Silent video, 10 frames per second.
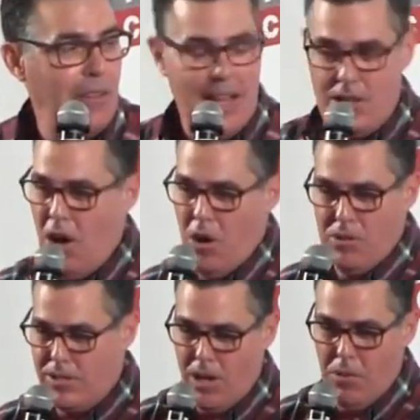Like, no,
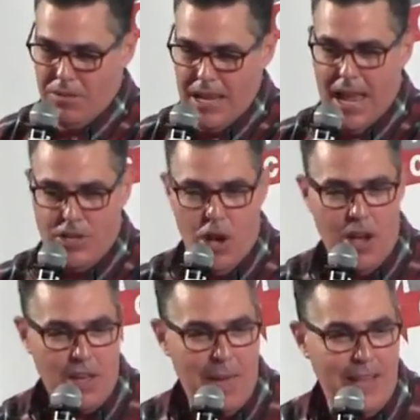don't, yeah,
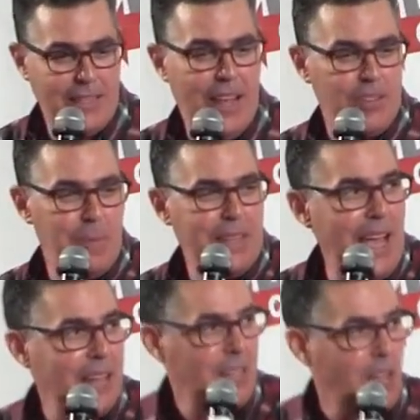talk about this, but
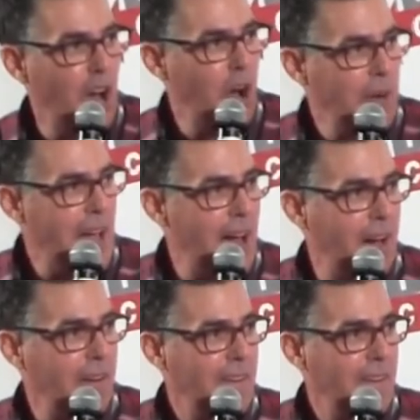then go down,